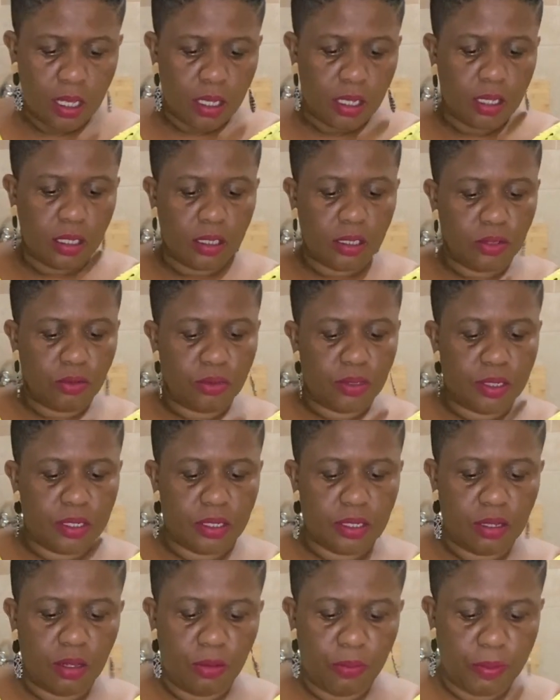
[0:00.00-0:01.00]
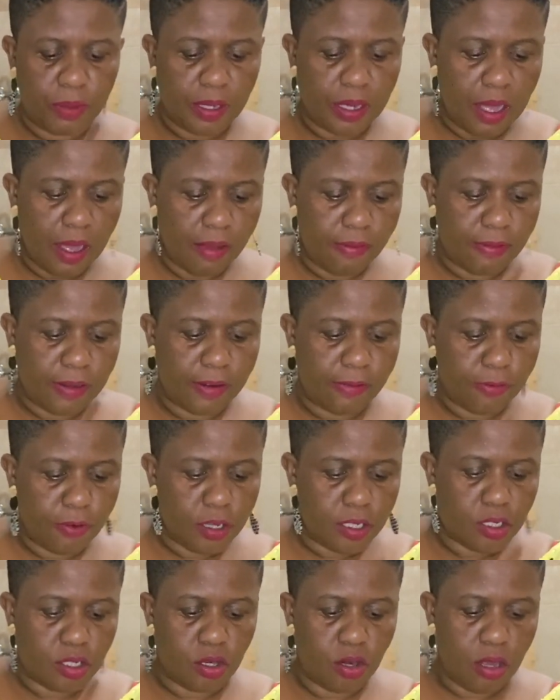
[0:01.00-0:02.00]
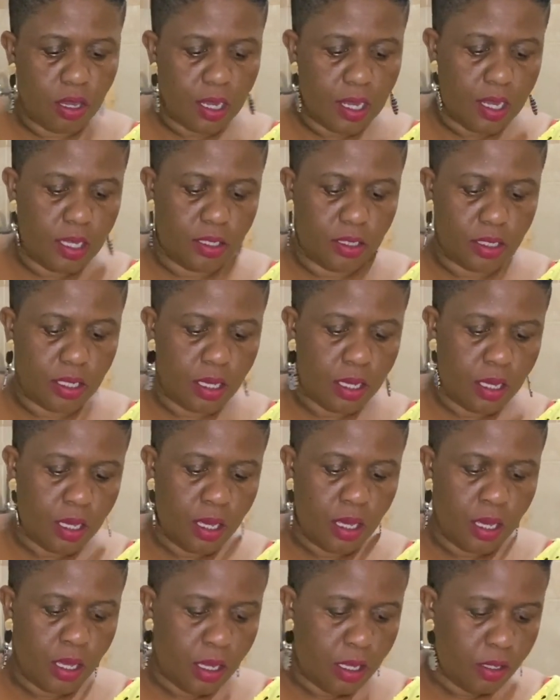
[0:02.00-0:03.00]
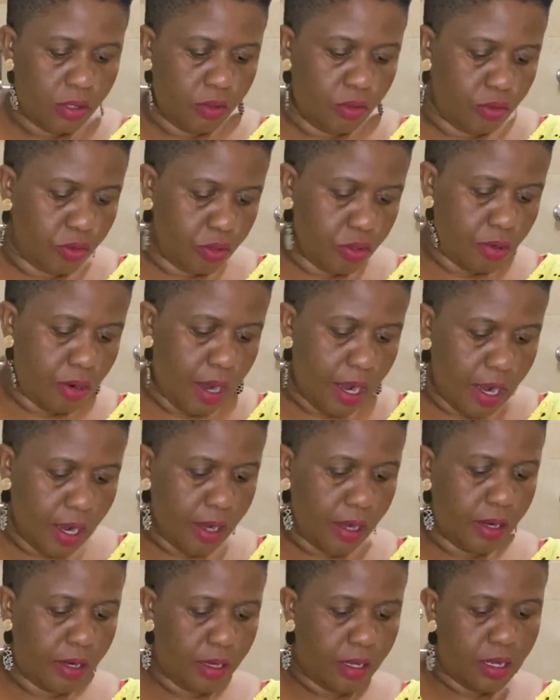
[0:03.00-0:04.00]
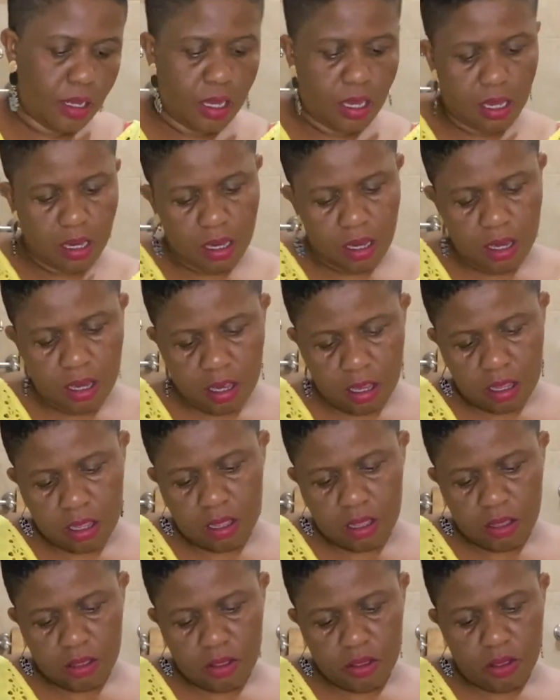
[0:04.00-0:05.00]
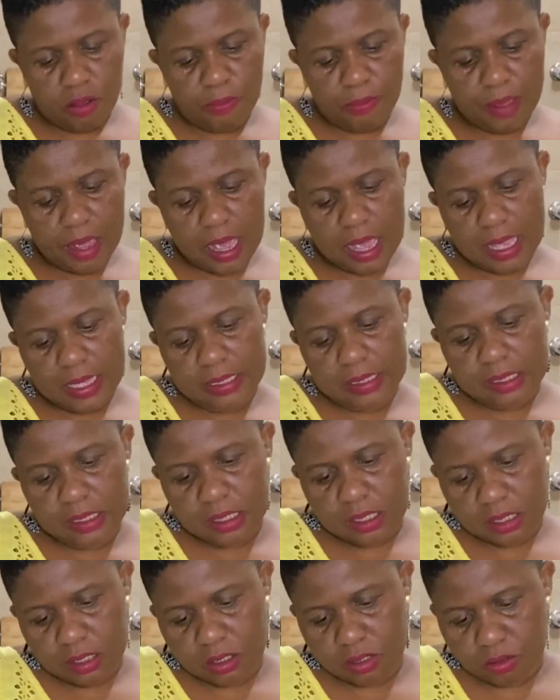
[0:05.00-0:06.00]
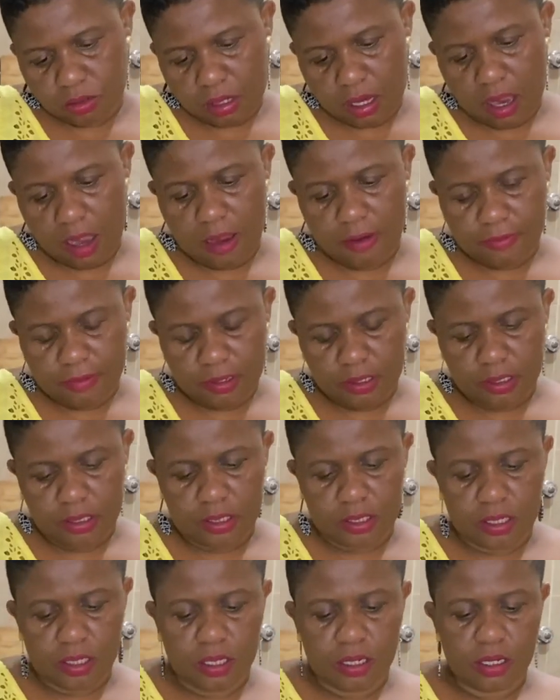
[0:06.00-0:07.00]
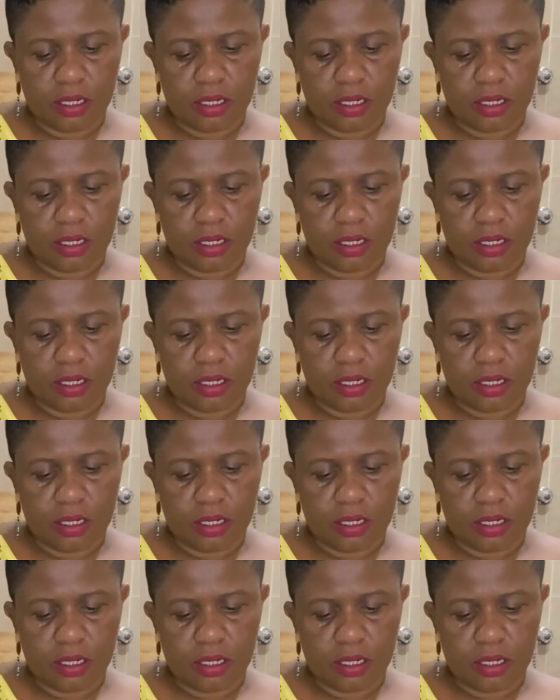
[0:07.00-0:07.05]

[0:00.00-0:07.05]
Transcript: it will still be covered for as long as you try your best to cover it.